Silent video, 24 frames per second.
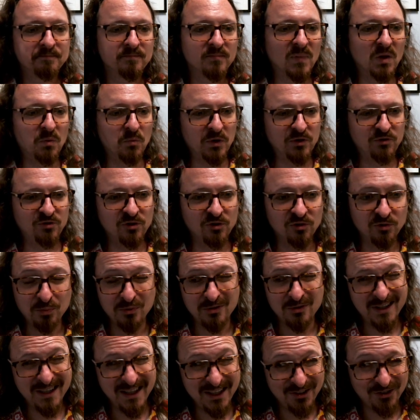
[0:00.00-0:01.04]
which is
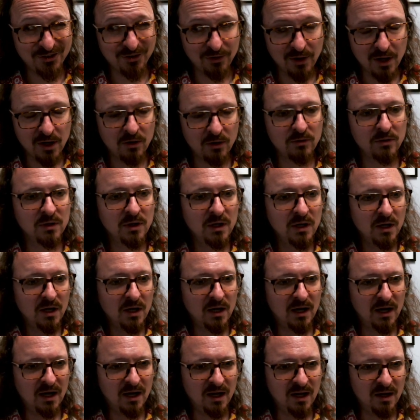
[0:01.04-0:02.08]
pretty slow
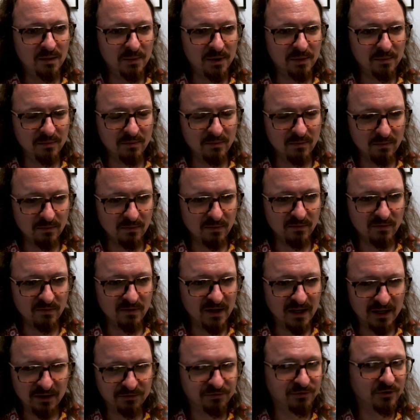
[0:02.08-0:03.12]

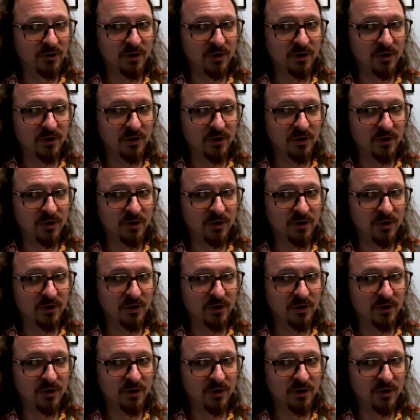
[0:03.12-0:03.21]
for